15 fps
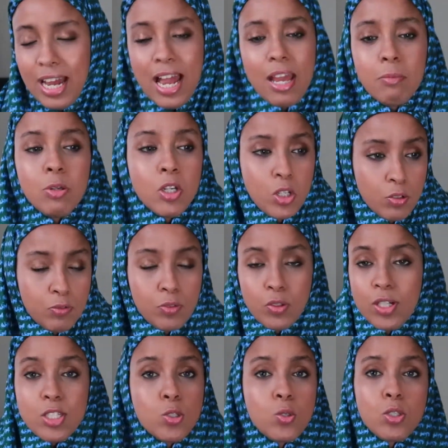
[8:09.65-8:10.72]
I am here for
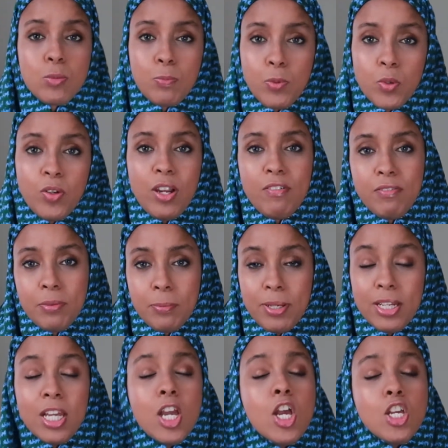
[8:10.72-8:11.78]
it, to support
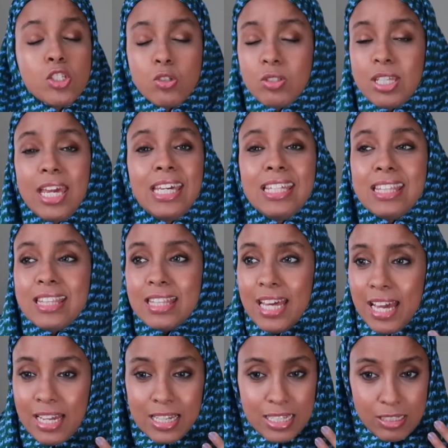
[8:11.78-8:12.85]
everybody. So take
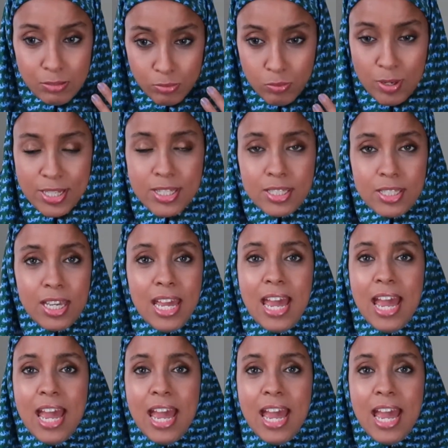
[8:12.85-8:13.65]
the risk.